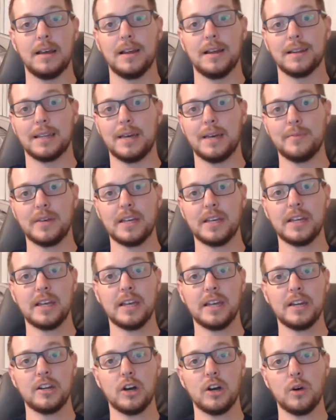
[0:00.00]
Let me
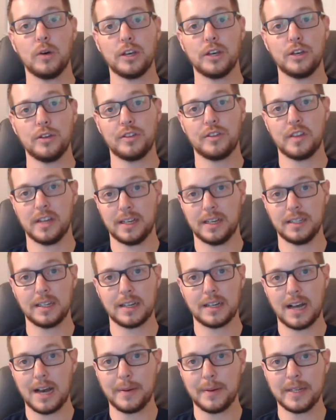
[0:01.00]
know what you think in the
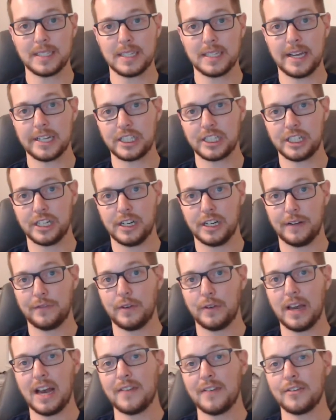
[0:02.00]
comment section. And if you
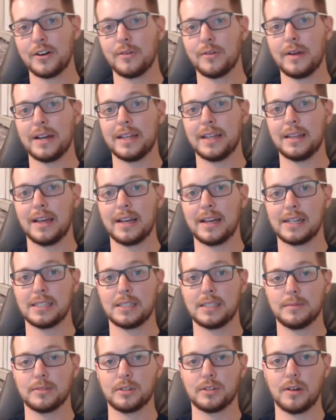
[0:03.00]
haven't already, like and
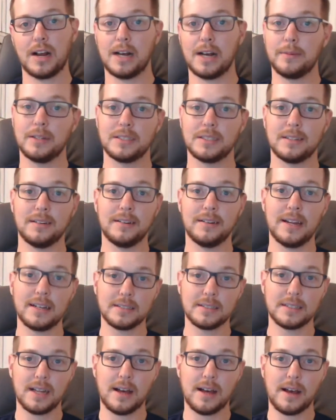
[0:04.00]
subscribe. Until
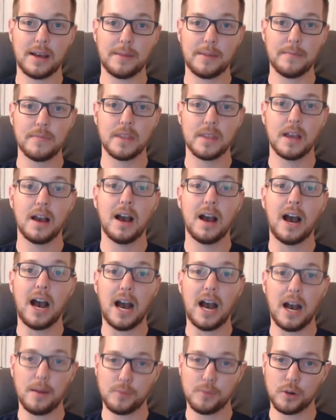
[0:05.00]
next time,
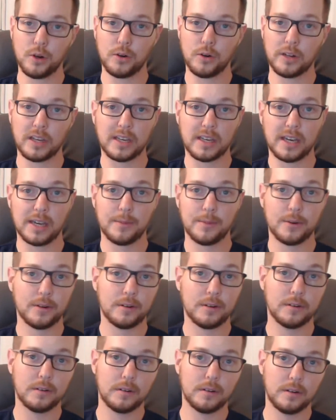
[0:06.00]
I'm Chronic
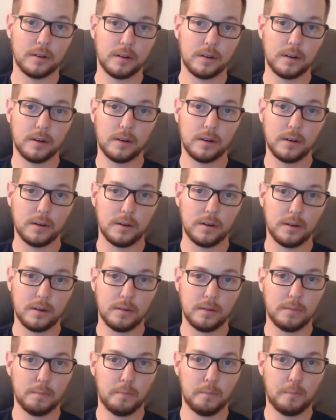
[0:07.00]
Gamer.
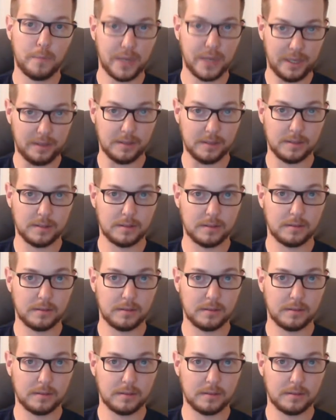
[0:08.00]
Peace.